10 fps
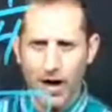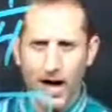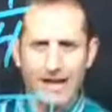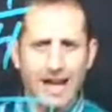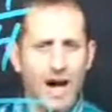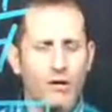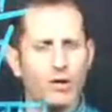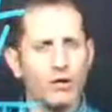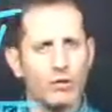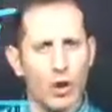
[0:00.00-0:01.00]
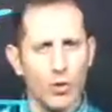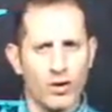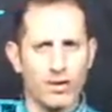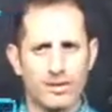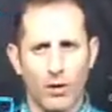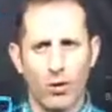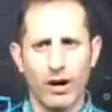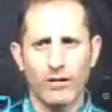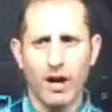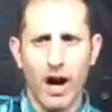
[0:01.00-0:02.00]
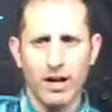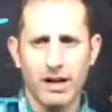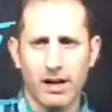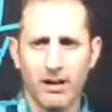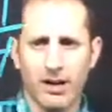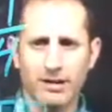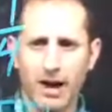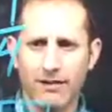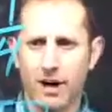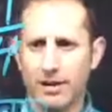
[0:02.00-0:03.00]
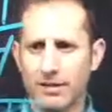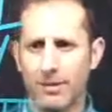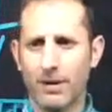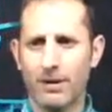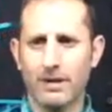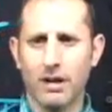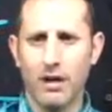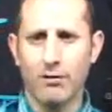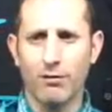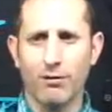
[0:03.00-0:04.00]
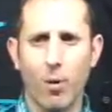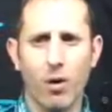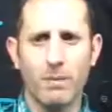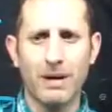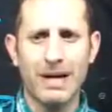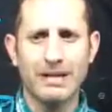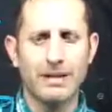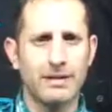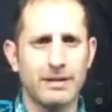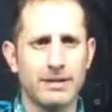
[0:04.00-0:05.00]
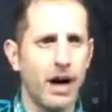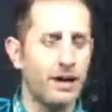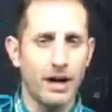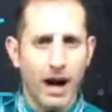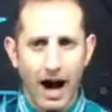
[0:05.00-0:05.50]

And now you'll notice that what I've got here is I've got something that's got 4 pieces inside.